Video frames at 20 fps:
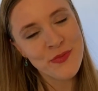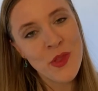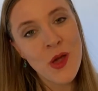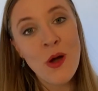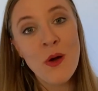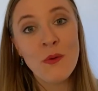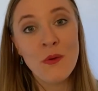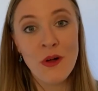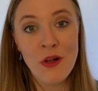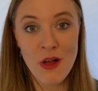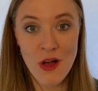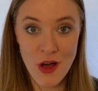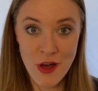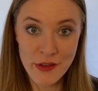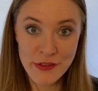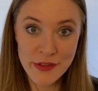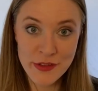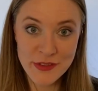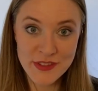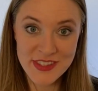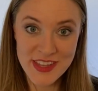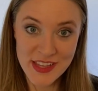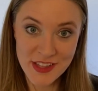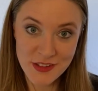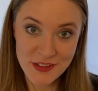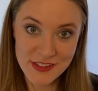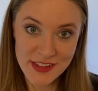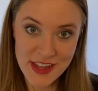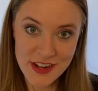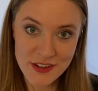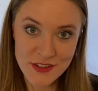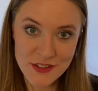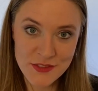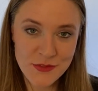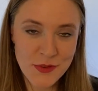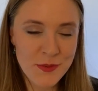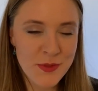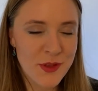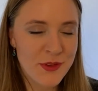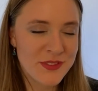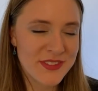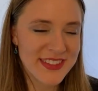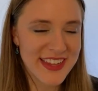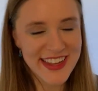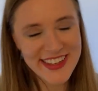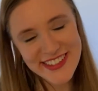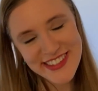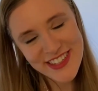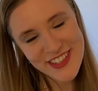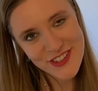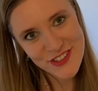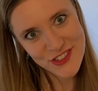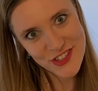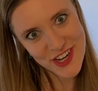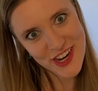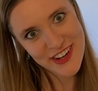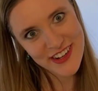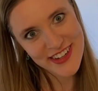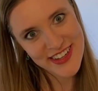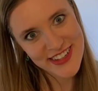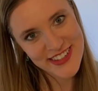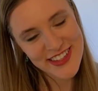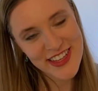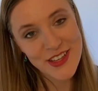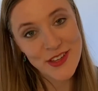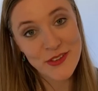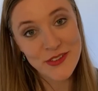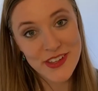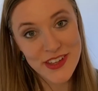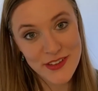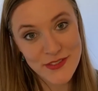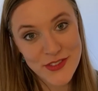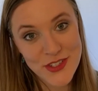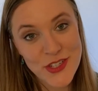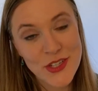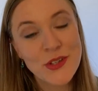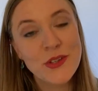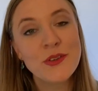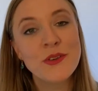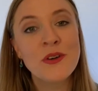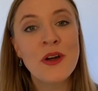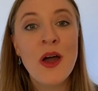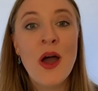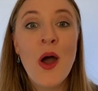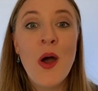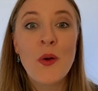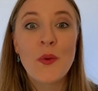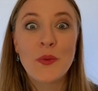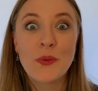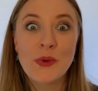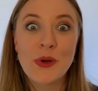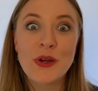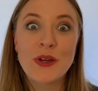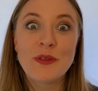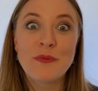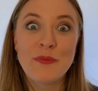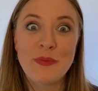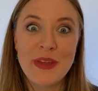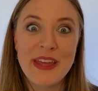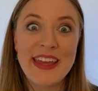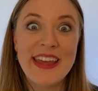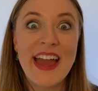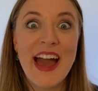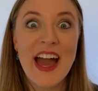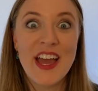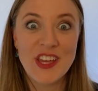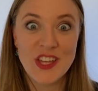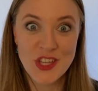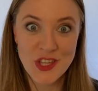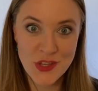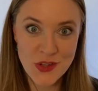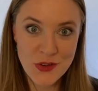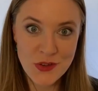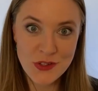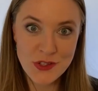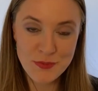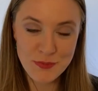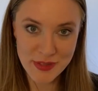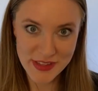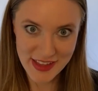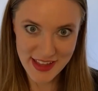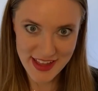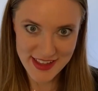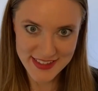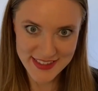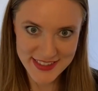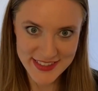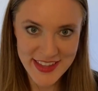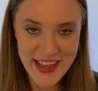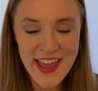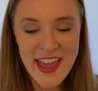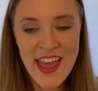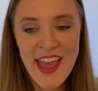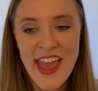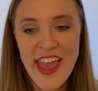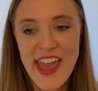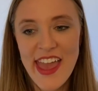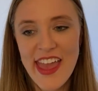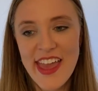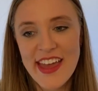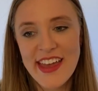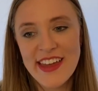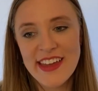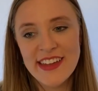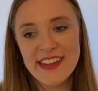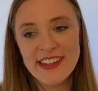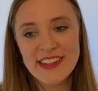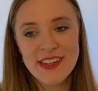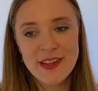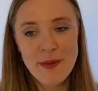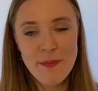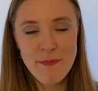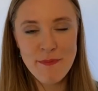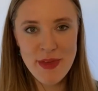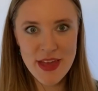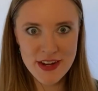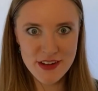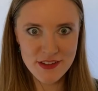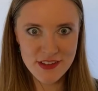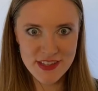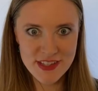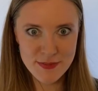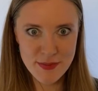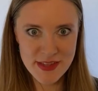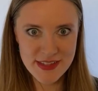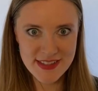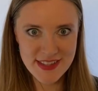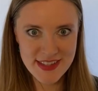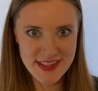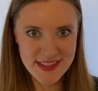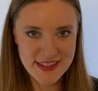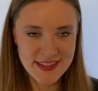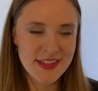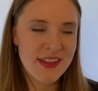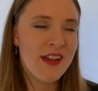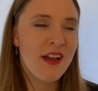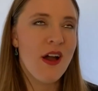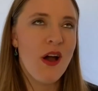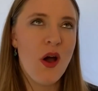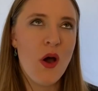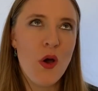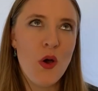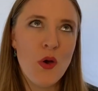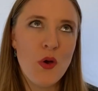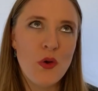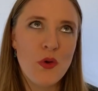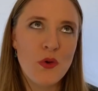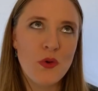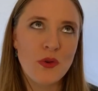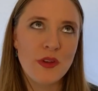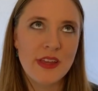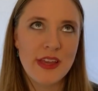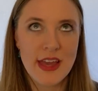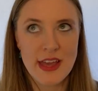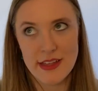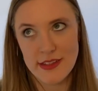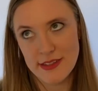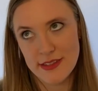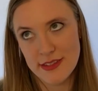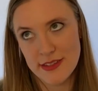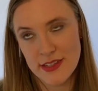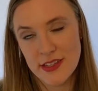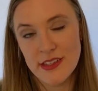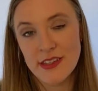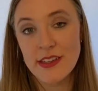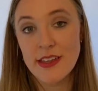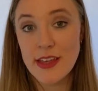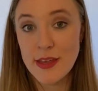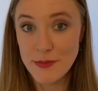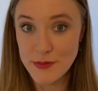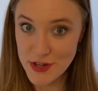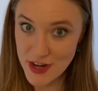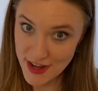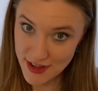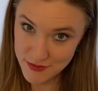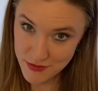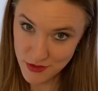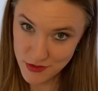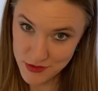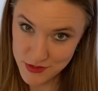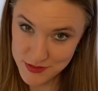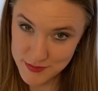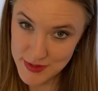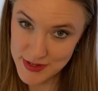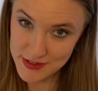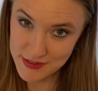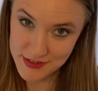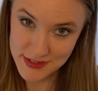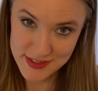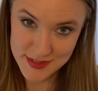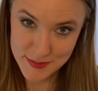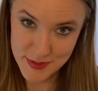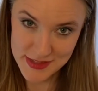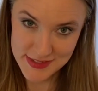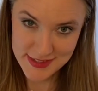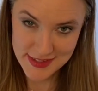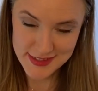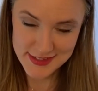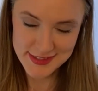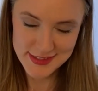Well, all those thank you letters from those nice little charities that you give to would be a huge plus. And medical expenses. Oh yes, keep track of all those medical expenses.